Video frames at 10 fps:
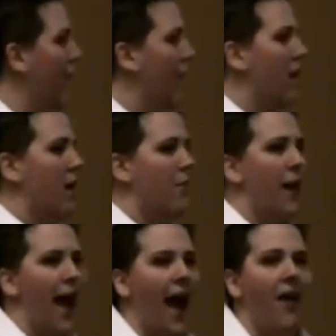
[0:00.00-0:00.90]
at
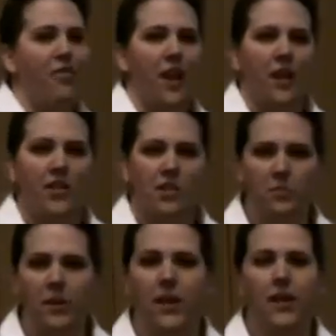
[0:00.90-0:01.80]
path and
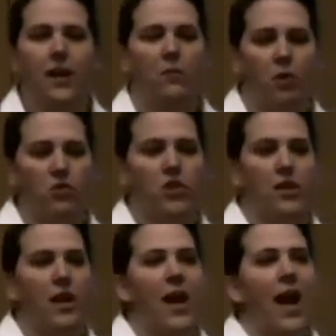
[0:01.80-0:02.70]
speed and
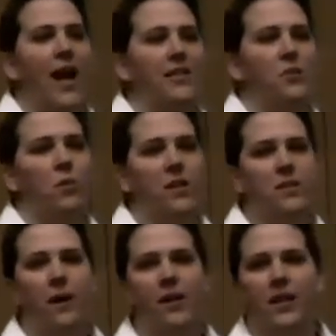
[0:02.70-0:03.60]
motion, as it
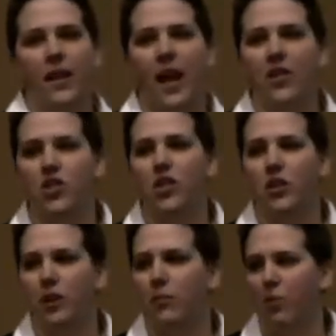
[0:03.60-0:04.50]
was about the
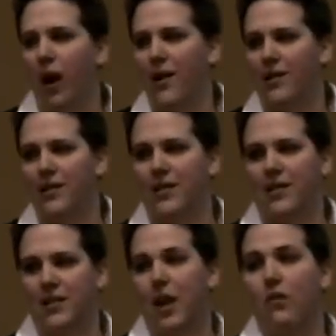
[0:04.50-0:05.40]
engineering process
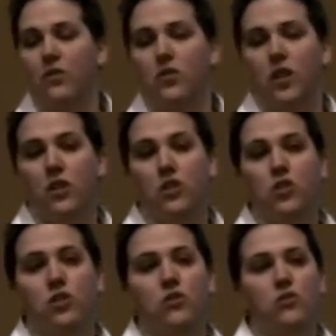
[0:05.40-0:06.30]
itself, so that
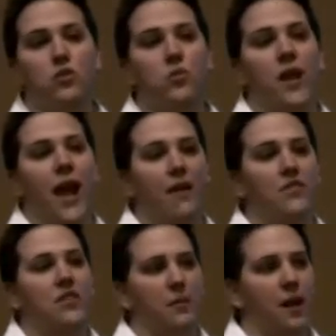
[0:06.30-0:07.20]
the students would
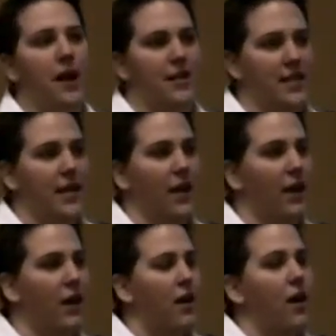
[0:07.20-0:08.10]
have some
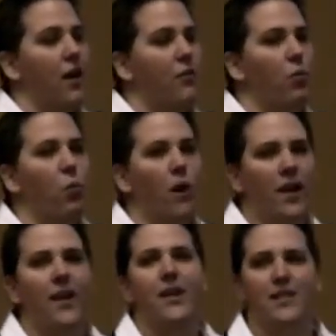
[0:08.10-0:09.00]
idea of
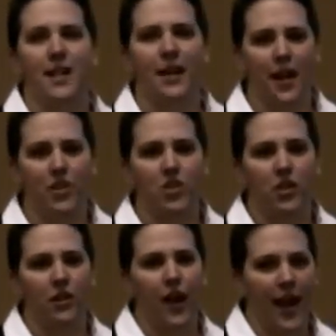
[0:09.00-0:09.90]
what it is that an
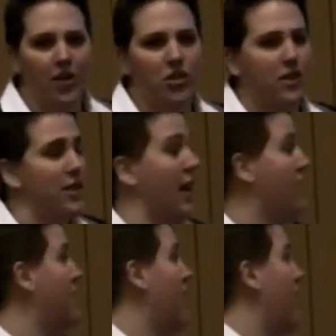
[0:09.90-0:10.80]
engineer actually
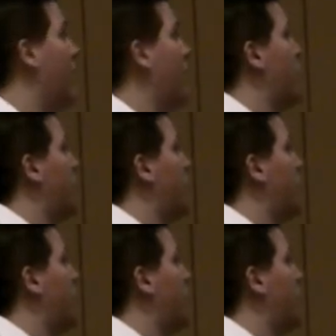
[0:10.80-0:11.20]
does and how do